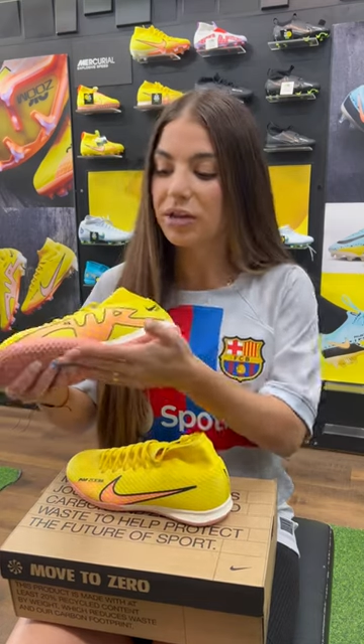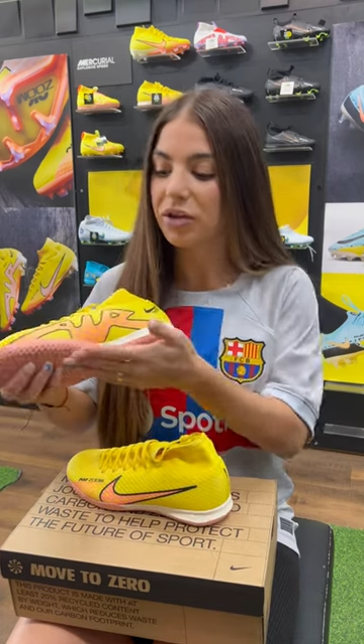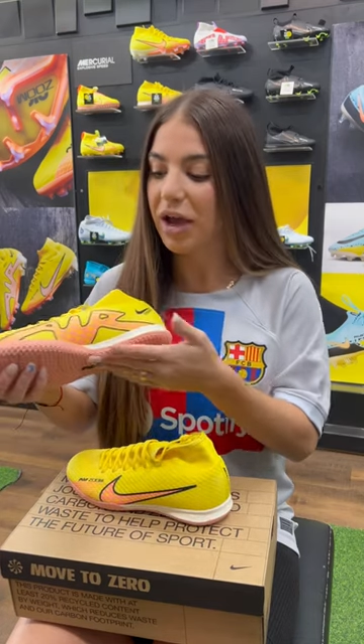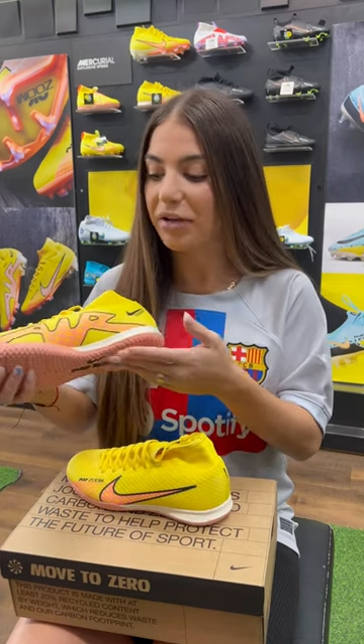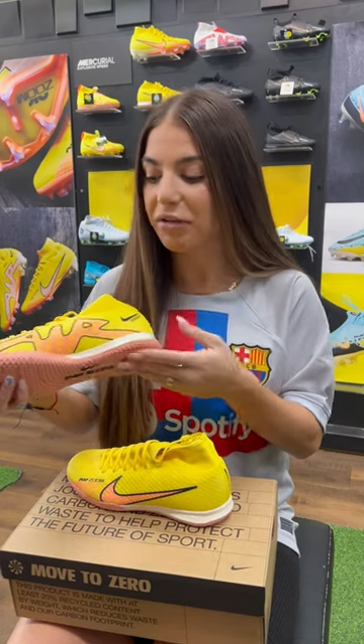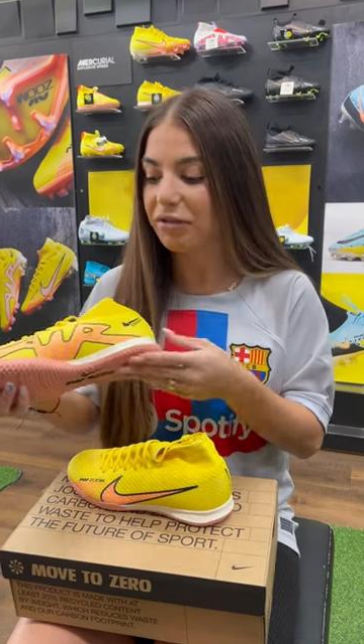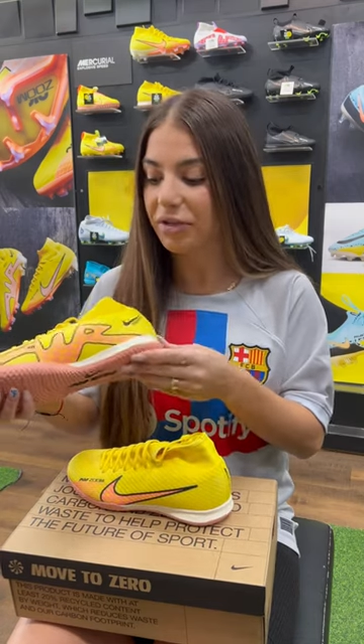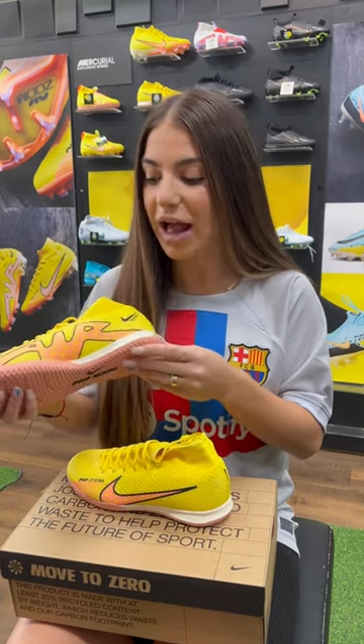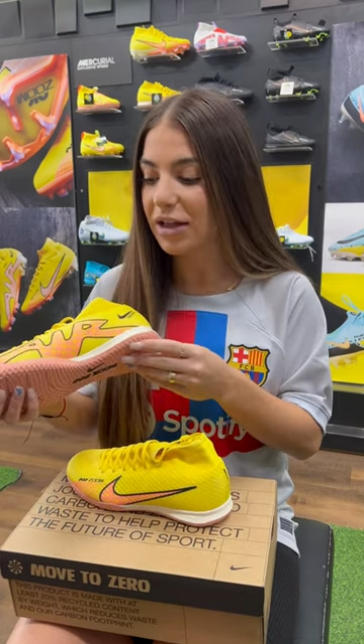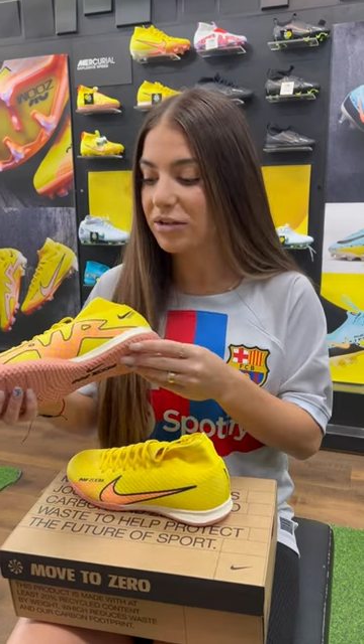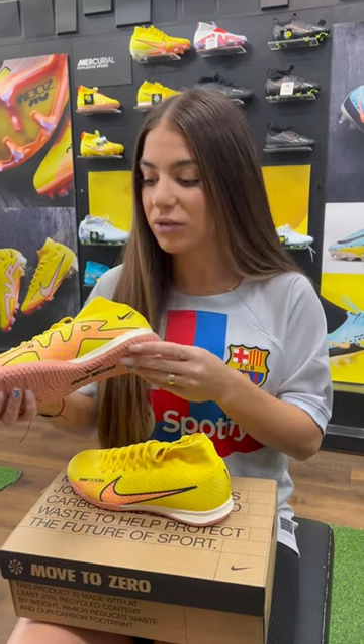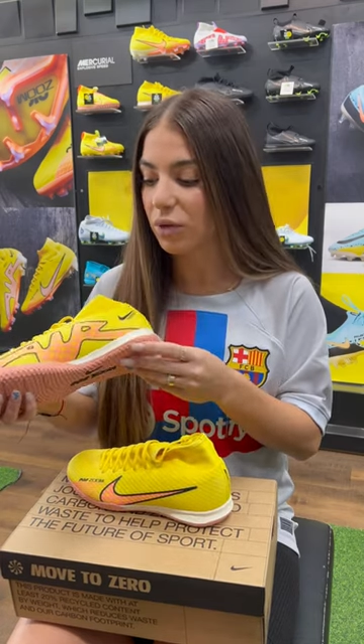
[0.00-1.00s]
You have a
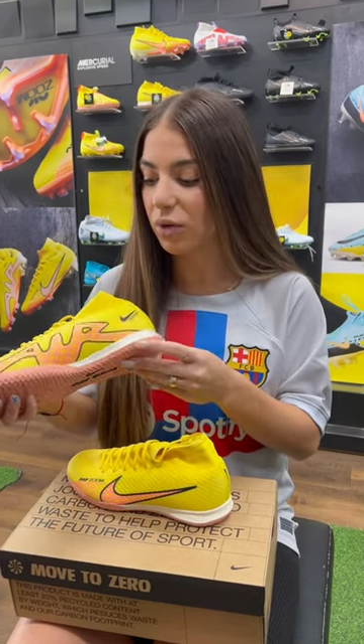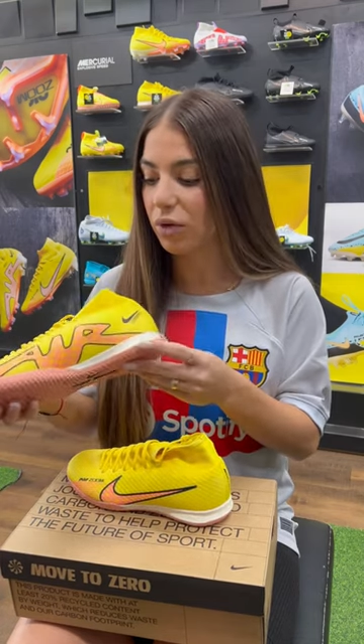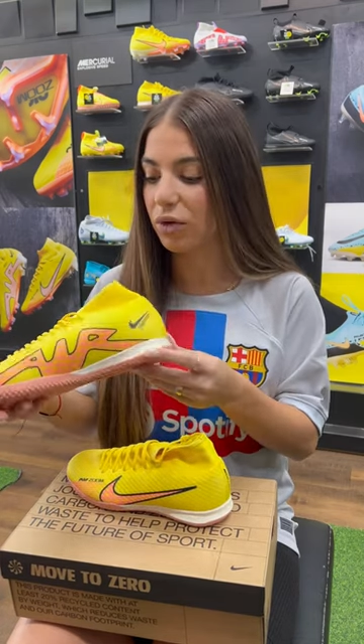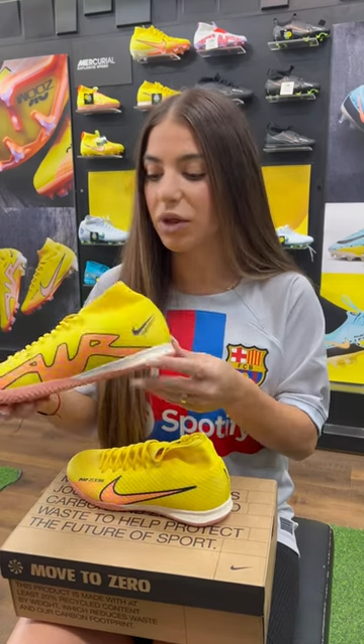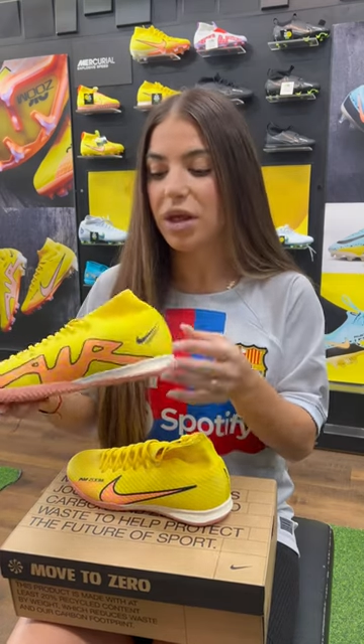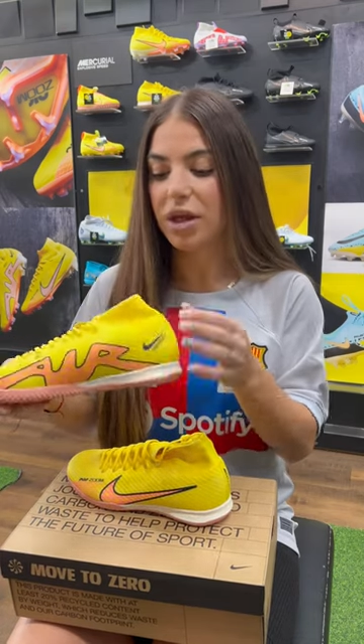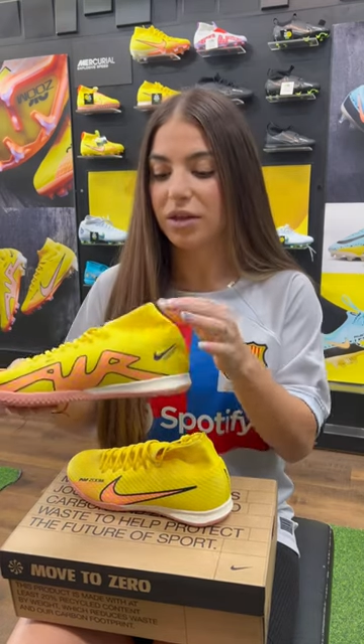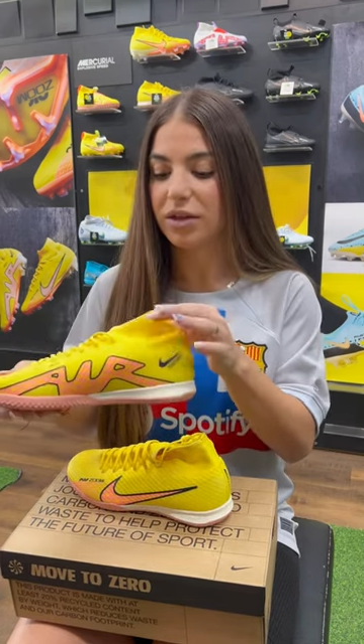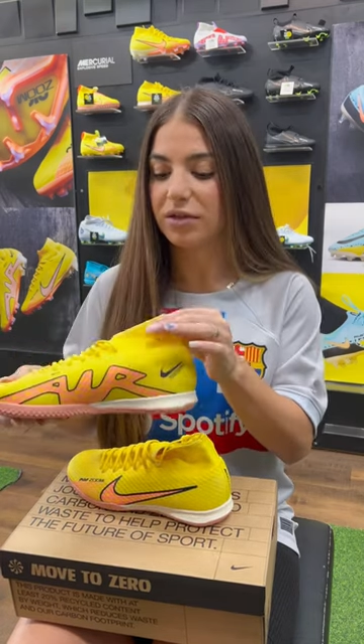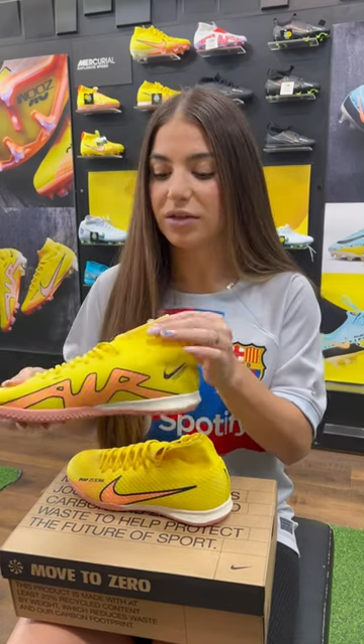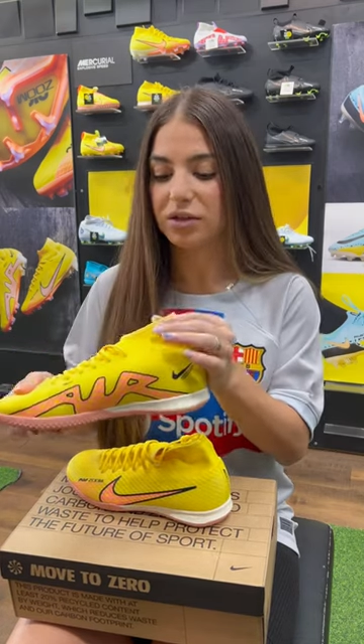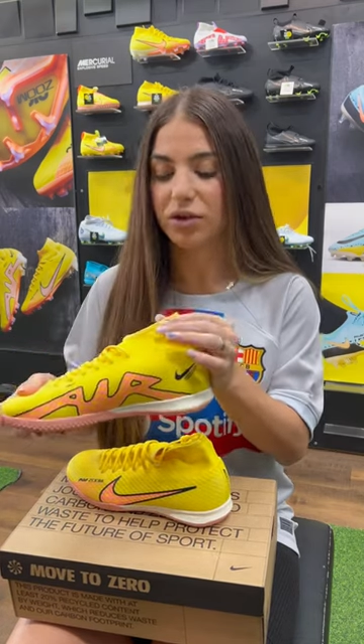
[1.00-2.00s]
flat sole.
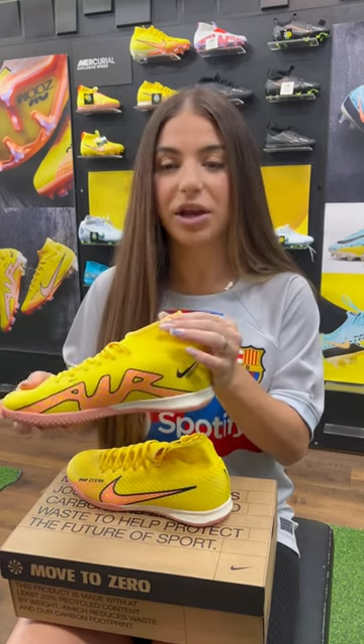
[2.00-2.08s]
This is